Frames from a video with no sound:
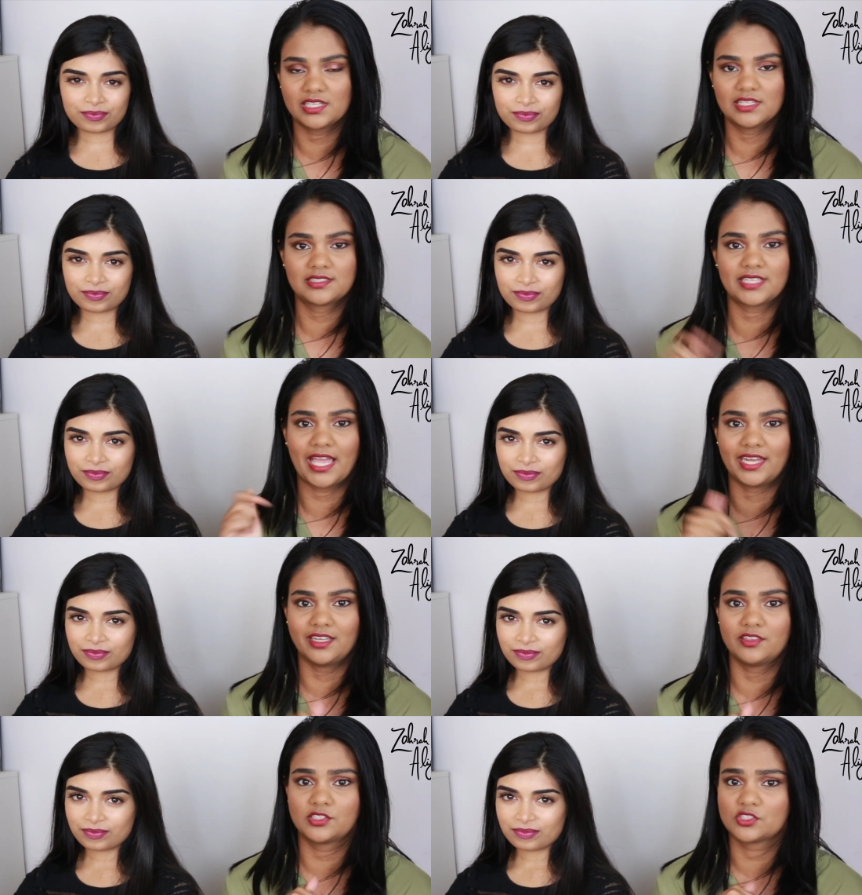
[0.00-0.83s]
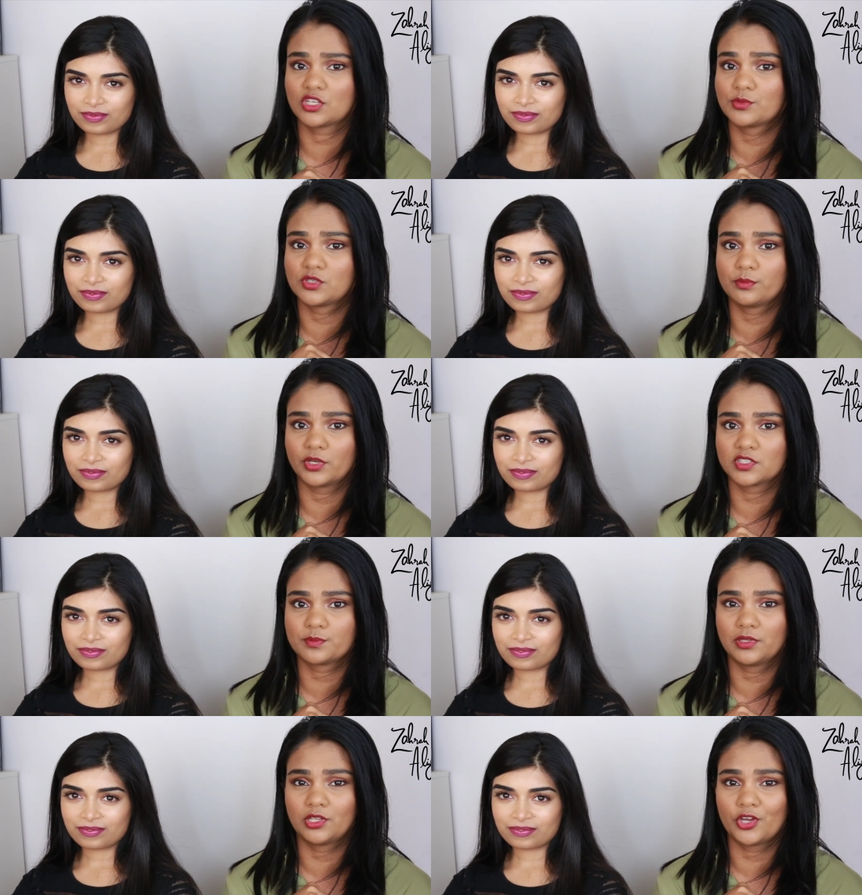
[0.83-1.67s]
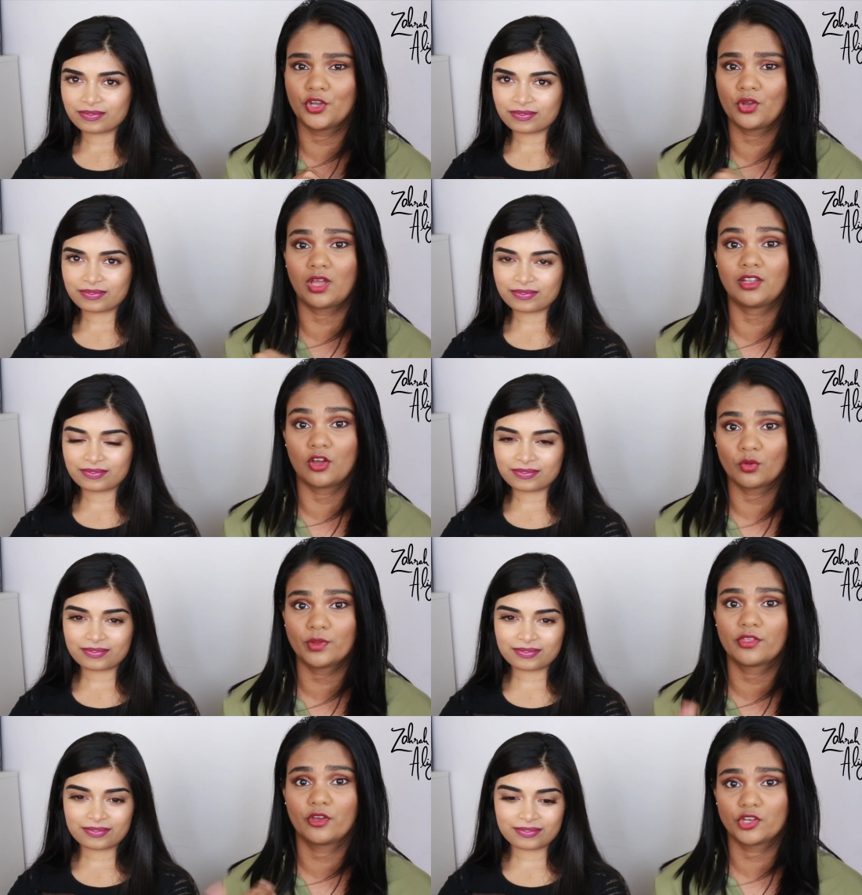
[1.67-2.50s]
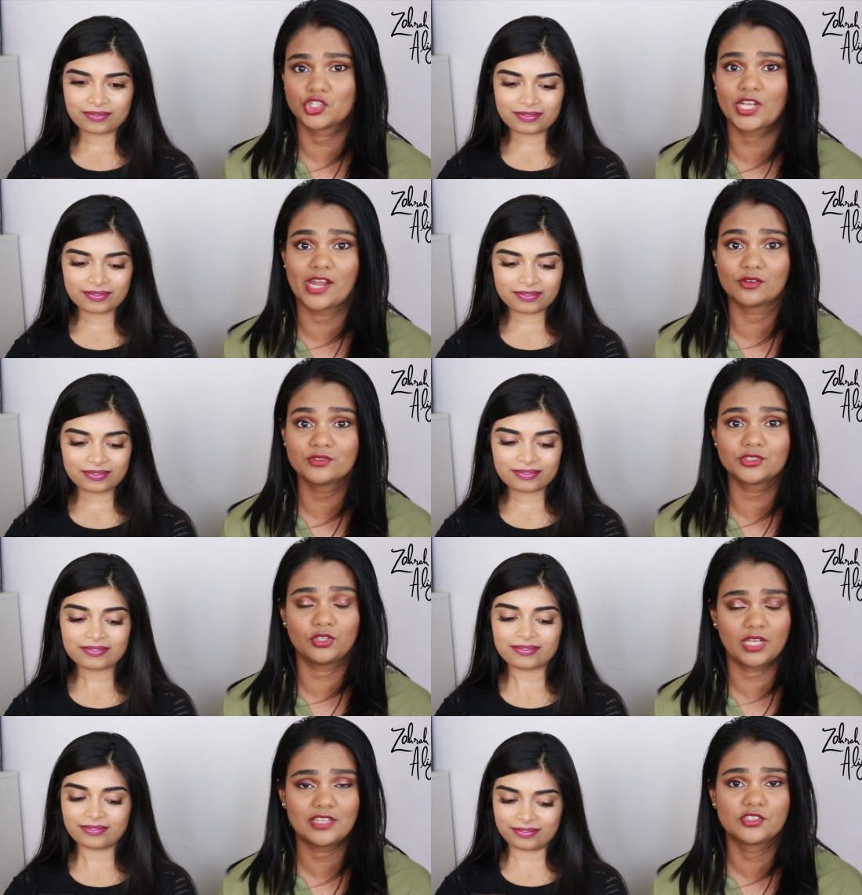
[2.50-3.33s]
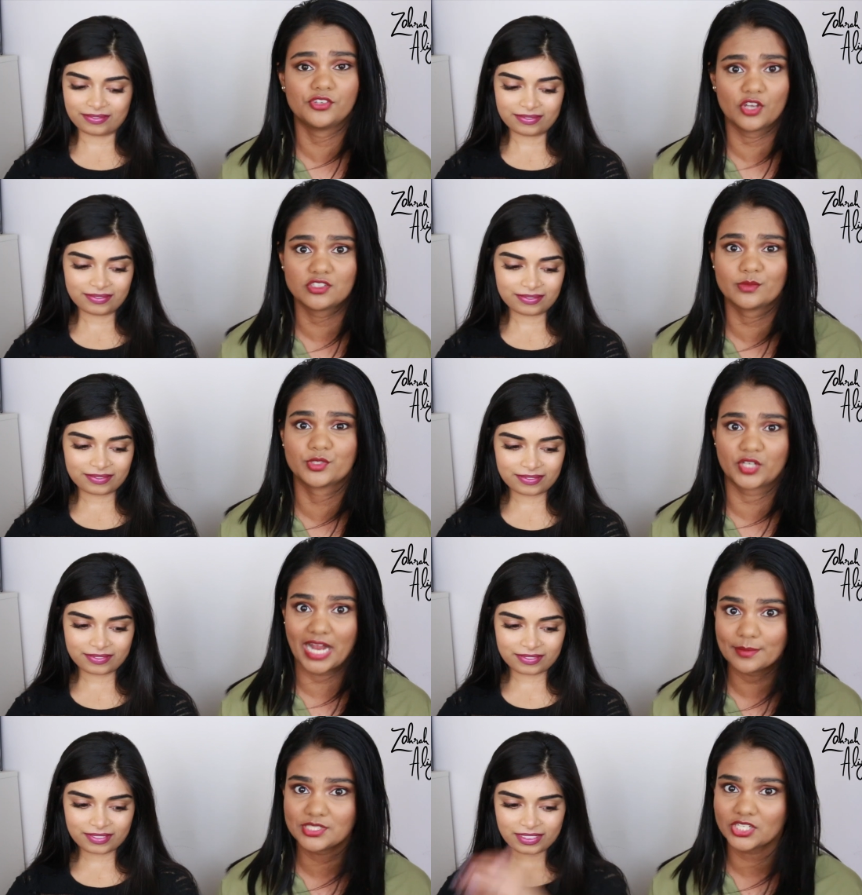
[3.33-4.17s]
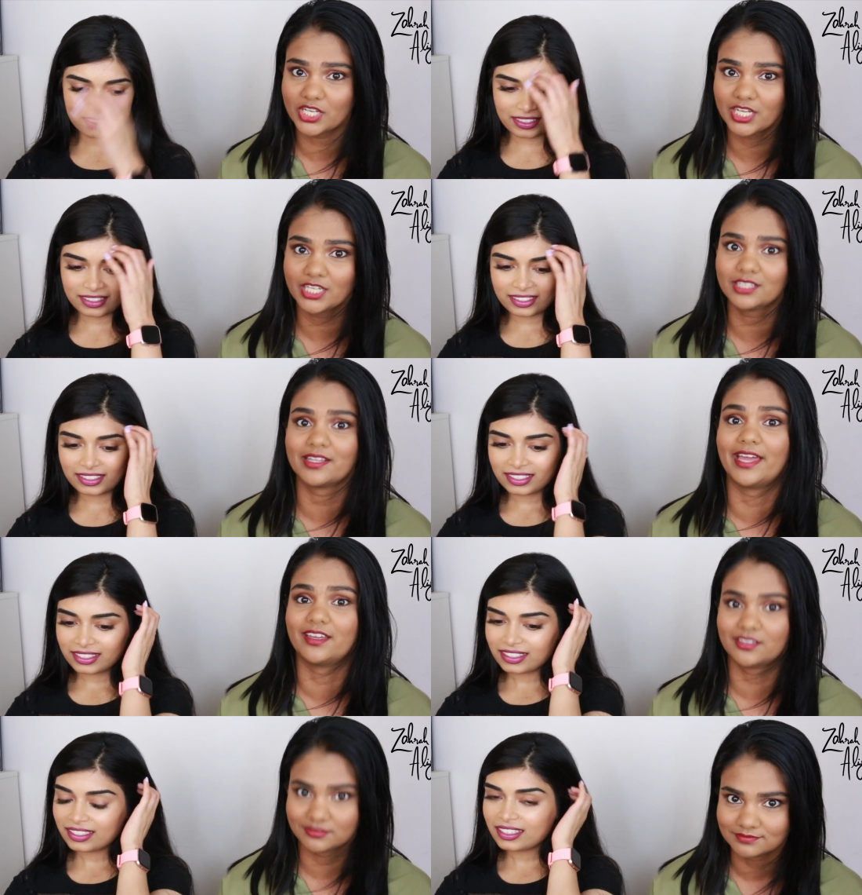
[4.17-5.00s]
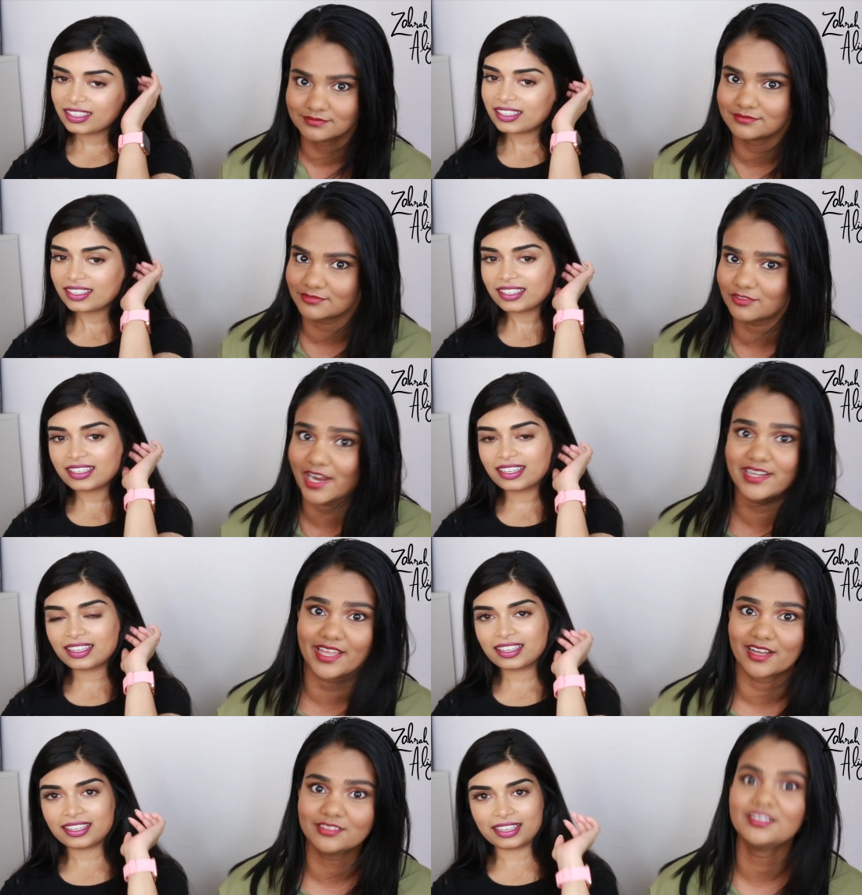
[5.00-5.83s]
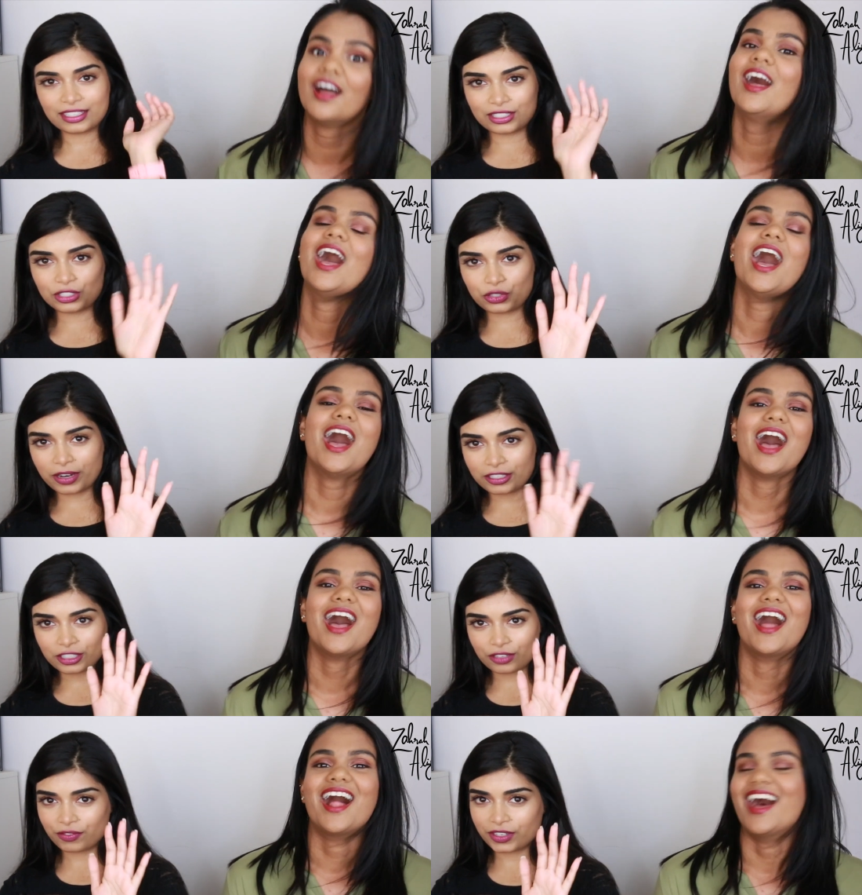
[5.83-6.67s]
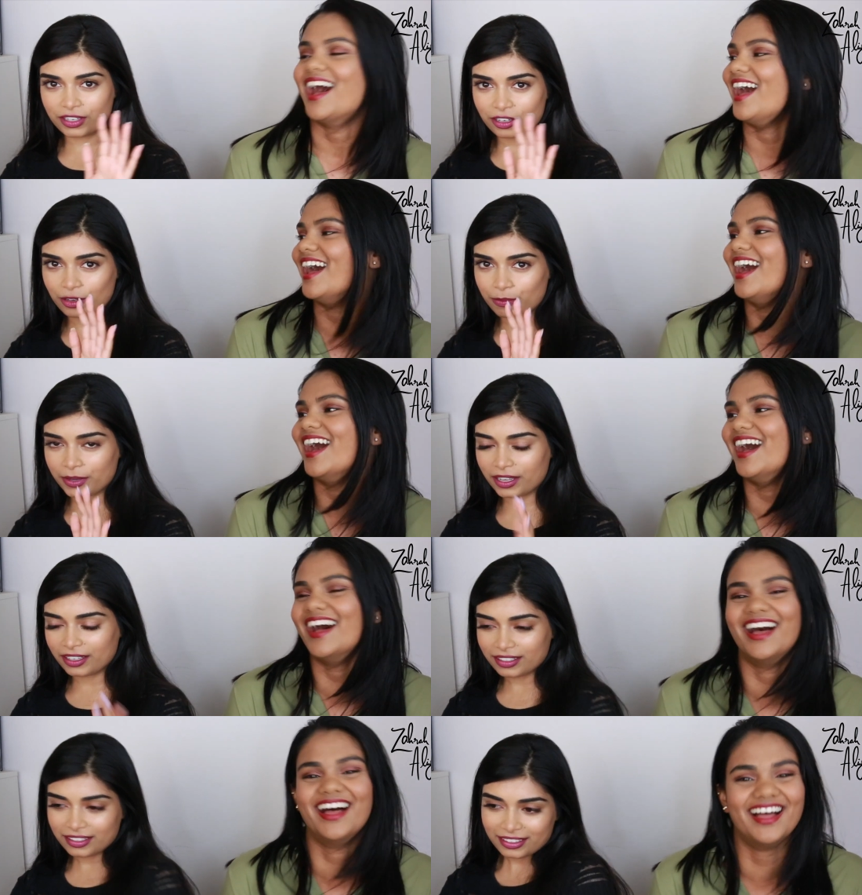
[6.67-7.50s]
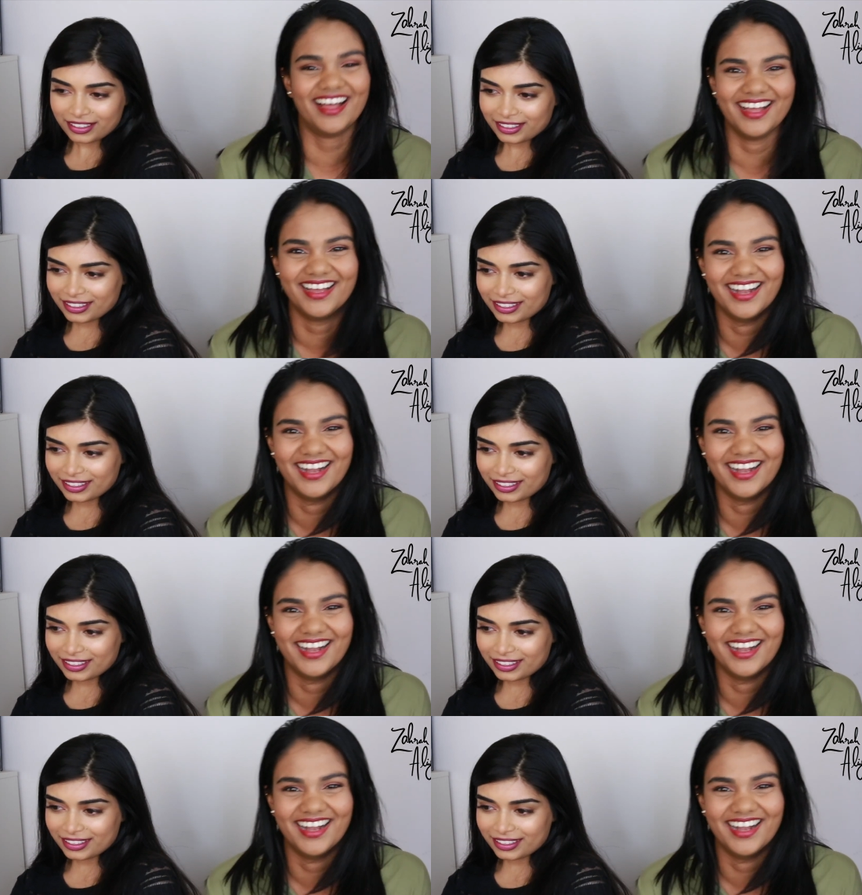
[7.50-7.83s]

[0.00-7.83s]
Speaker 1: this and in the description box below along with her channel so you guys can go mm-hmm. subscribe to her, like, right now.
Speaker 2: It's a tragic video, but